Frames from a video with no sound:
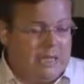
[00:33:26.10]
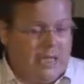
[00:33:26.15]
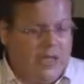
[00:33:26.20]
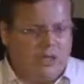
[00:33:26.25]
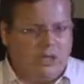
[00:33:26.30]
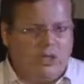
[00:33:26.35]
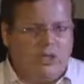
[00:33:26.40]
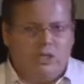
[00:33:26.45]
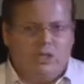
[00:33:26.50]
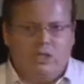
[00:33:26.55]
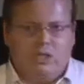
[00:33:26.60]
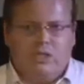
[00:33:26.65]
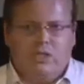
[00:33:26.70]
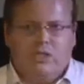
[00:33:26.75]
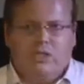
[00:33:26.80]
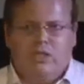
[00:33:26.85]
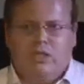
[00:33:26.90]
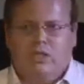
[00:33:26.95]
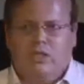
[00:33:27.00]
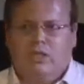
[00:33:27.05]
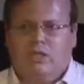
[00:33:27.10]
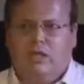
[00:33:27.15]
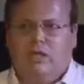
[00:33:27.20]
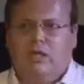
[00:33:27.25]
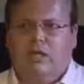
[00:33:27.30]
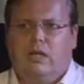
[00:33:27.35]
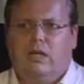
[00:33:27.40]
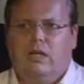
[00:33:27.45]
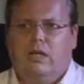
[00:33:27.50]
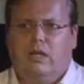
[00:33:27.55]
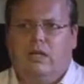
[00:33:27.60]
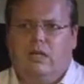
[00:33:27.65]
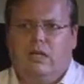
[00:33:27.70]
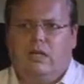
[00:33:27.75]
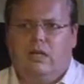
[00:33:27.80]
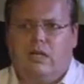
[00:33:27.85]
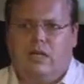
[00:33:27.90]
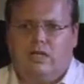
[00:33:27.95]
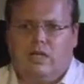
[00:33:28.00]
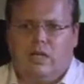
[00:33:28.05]
Yeah, it's a good question. Uh,
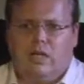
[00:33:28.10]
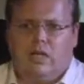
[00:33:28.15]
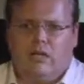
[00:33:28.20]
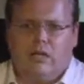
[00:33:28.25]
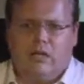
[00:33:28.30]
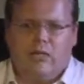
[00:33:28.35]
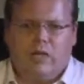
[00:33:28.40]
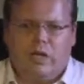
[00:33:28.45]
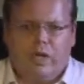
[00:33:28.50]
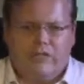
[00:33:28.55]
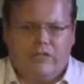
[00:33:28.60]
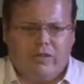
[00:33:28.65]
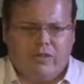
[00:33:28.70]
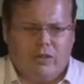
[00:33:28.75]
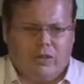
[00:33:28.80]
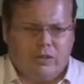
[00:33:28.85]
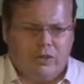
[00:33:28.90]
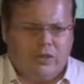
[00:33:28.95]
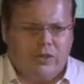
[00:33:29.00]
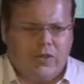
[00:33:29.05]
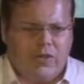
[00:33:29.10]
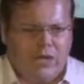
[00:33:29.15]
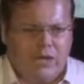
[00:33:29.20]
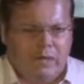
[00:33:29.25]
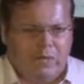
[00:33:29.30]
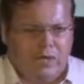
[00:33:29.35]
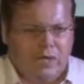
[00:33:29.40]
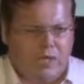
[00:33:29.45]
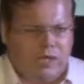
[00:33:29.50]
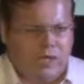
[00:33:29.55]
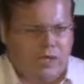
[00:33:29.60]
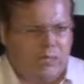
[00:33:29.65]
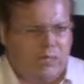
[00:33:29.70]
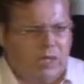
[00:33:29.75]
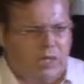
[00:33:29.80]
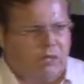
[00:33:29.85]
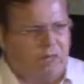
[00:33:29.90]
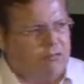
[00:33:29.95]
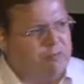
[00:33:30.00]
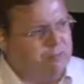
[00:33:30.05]
as said, uh, we have a customer here, ABS
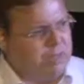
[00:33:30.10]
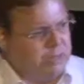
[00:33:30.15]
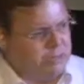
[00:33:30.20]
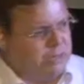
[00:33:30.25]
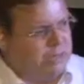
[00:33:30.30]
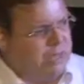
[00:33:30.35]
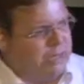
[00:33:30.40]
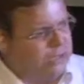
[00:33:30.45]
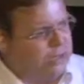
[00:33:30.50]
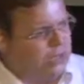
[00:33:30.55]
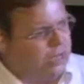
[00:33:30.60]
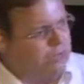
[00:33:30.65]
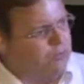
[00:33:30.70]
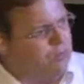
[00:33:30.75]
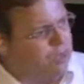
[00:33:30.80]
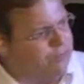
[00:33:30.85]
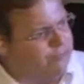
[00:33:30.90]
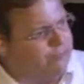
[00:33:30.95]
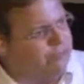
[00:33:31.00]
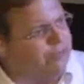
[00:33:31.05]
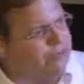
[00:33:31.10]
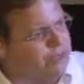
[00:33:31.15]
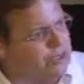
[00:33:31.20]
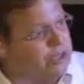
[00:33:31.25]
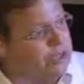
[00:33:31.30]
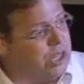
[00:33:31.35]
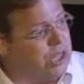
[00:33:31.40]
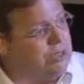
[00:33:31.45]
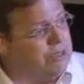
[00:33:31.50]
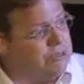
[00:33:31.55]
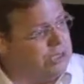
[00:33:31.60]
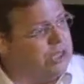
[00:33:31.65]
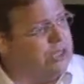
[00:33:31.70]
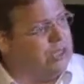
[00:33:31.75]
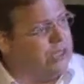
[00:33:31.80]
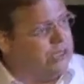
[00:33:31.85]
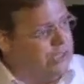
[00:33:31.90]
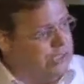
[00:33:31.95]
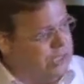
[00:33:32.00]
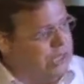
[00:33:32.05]
CBN, who've been basically one of the first yes, apps. I'm
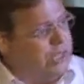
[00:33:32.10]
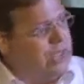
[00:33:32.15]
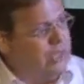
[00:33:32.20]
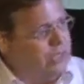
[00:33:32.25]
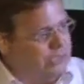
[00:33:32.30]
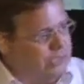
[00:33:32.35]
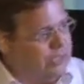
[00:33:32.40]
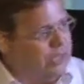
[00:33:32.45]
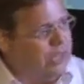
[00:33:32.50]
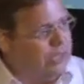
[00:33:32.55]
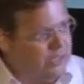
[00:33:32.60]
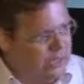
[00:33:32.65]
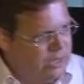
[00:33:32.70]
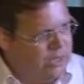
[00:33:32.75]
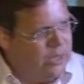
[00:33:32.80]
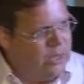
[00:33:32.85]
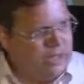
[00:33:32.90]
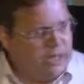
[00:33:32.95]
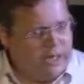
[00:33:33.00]
pretty in, familiar in, with the company.